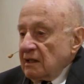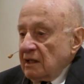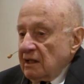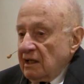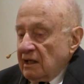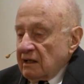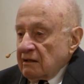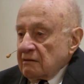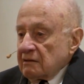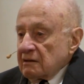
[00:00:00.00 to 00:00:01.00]
And he
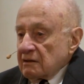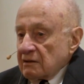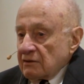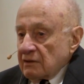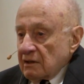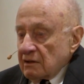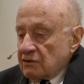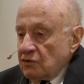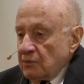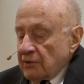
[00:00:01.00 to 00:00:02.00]
hired
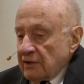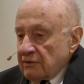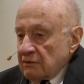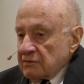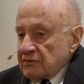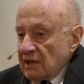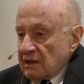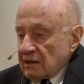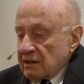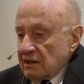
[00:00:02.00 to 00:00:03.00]
two brothers
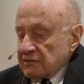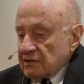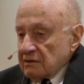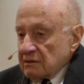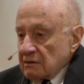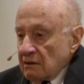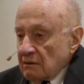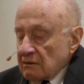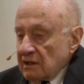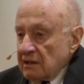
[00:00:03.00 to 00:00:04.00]
and a cousin,
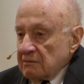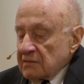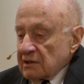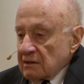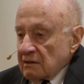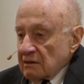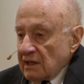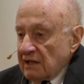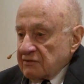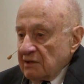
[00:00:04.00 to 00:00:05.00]
all named, uh,
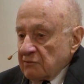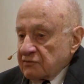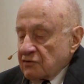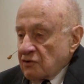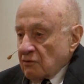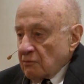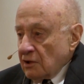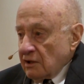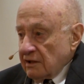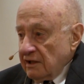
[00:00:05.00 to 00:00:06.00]
last name was
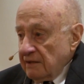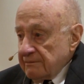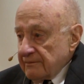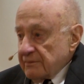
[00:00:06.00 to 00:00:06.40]
Girardi.